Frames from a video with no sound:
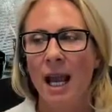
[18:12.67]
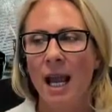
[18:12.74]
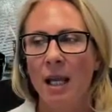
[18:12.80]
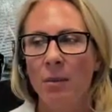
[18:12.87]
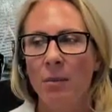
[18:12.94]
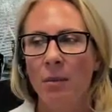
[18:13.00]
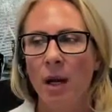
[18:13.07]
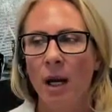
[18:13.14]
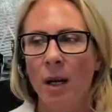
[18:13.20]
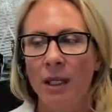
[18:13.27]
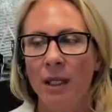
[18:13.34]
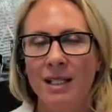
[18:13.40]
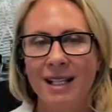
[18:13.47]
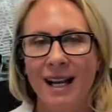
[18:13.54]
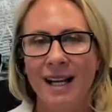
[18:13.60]
And
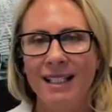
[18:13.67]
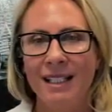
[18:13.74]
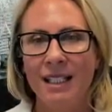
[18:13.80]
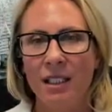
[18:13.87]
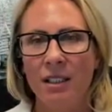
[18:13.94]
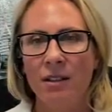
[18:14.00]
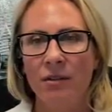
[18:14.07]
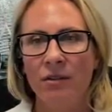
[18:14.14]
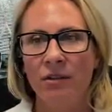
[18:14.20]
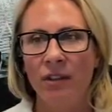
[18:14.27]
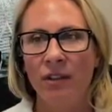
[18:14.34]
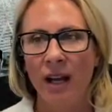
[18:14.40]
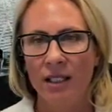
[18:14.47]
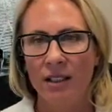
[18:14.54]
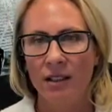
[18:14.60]
because I didn't
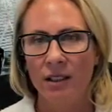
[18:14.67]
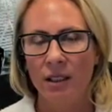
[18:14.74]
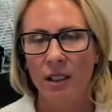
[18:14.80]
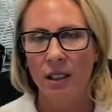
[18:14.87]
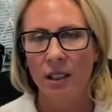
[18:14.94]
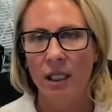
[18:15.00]
vet